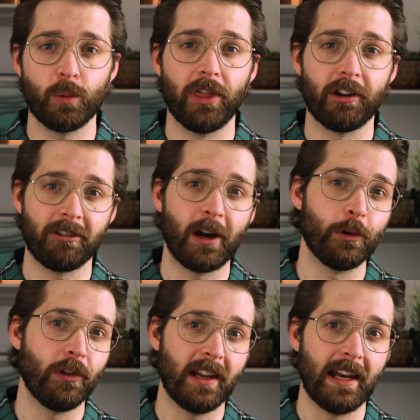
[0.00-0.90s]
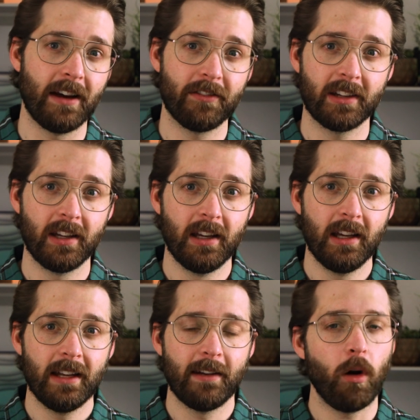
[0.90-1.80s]
with the crown on the left.
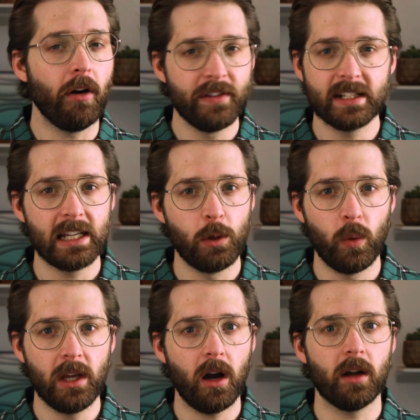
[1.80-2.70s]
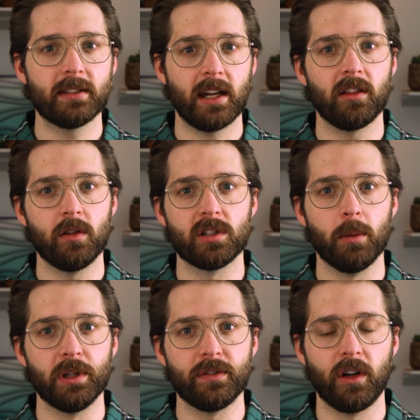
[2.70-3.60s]
Now obviously we can't take those
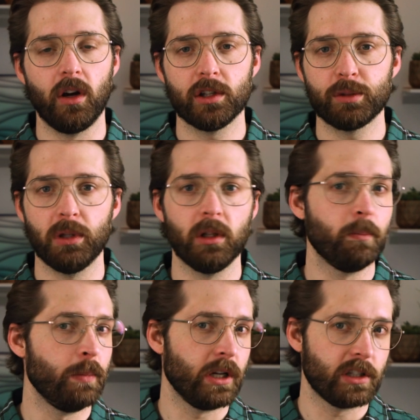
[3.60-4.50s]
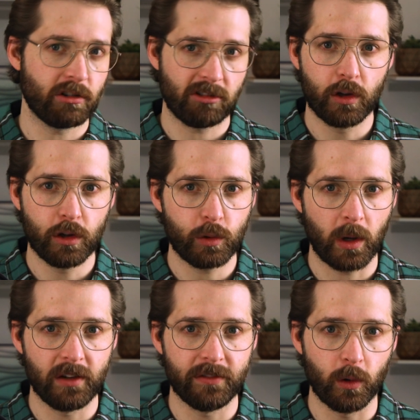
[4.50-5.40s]
numbers for gospel because
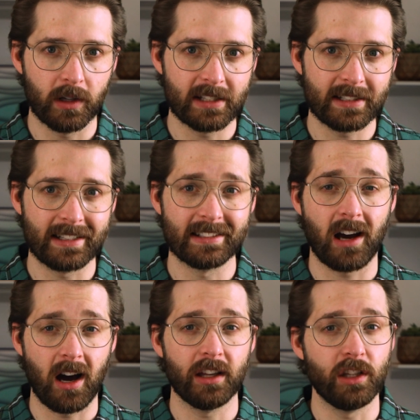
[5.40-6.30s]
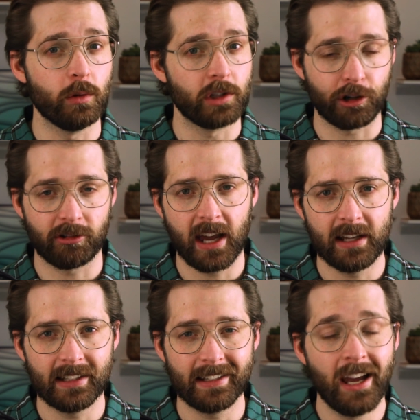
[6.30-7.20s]
Chrono24 listings are user
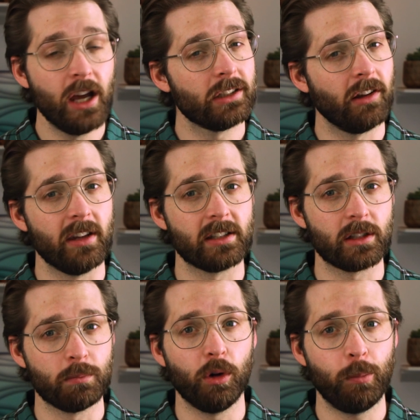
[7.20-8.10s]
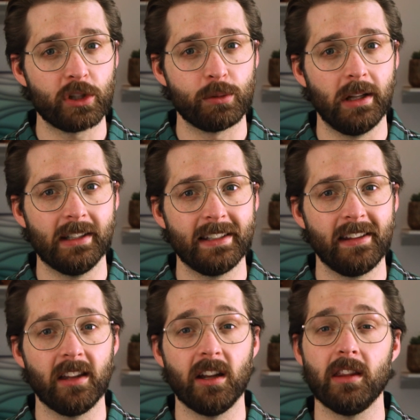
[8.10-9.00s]
created, so there's a small possibility
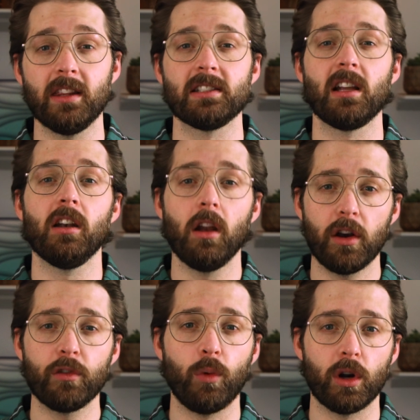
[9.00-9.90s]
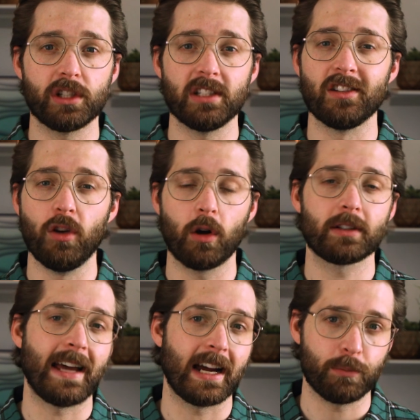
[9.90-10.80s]
that there's a lot of watches not
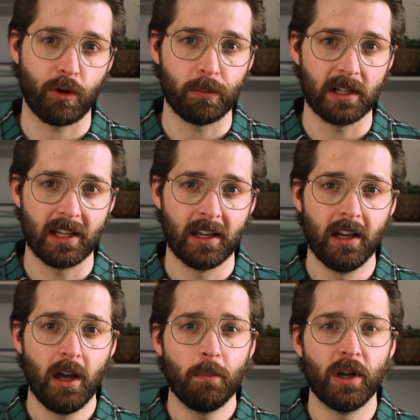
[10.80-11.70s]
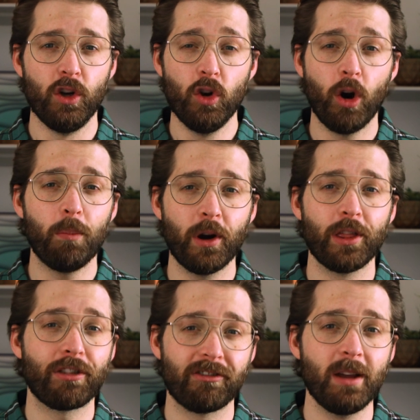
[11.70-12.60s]
tagged properly. But
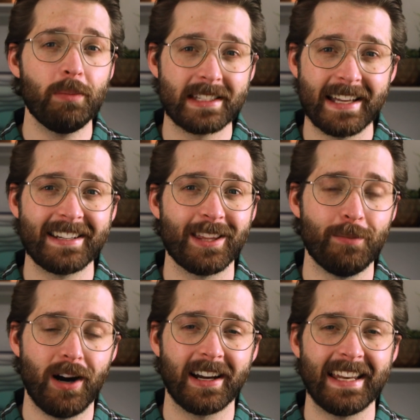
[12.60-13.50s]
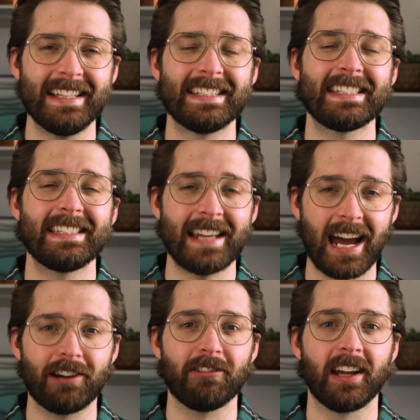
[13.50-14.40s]
0.3% of the market is
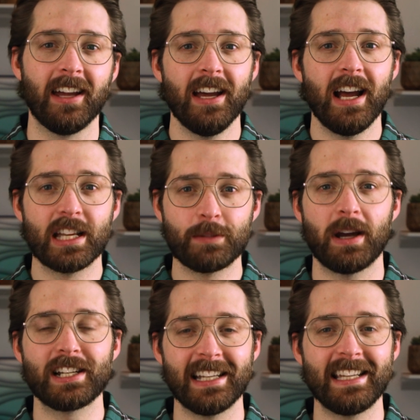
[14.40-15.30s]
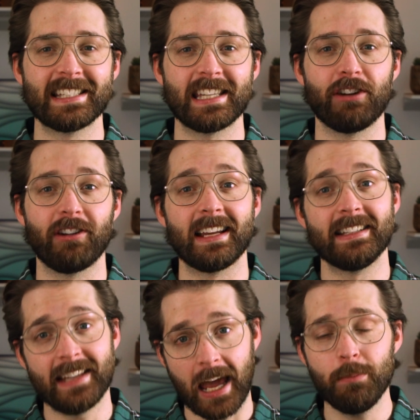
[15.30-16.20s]
staggering, especially considering
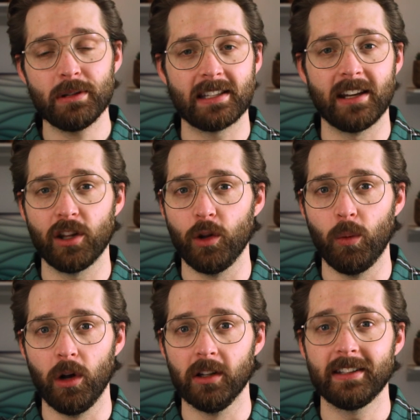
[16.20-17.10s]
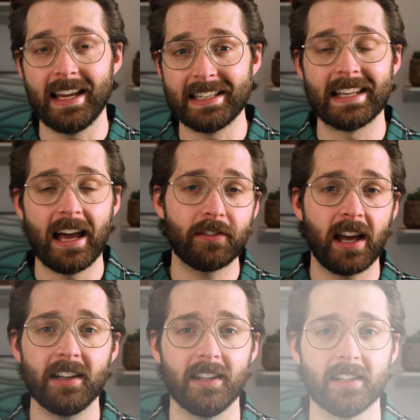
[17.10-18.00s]
10% of the world is
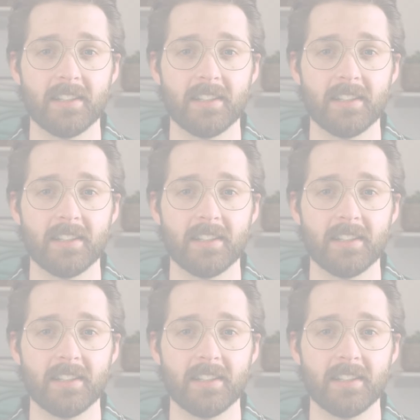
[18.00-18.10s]
left-handed.